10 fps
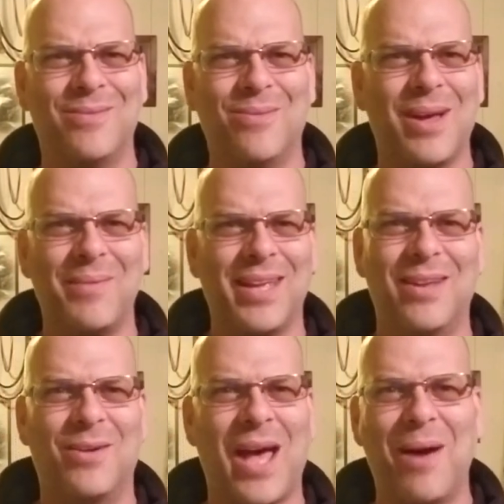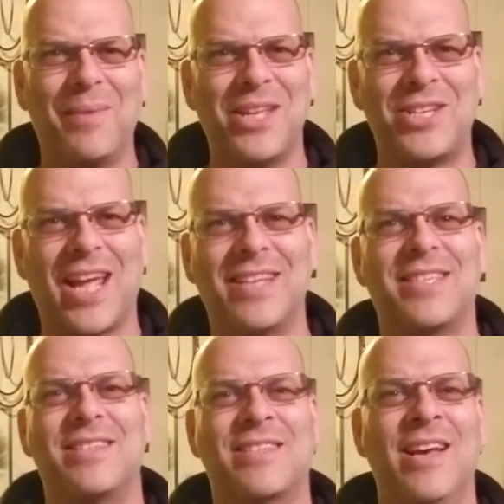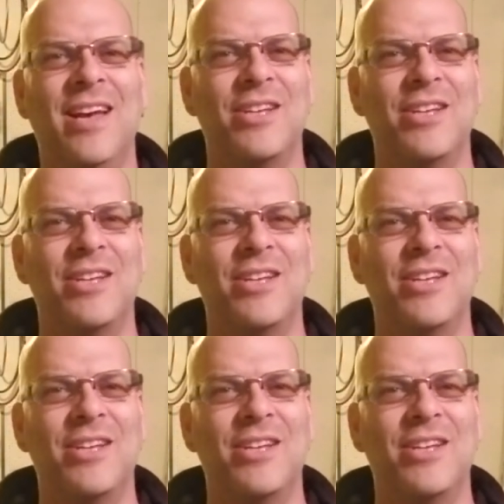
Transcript: I mean, how many chances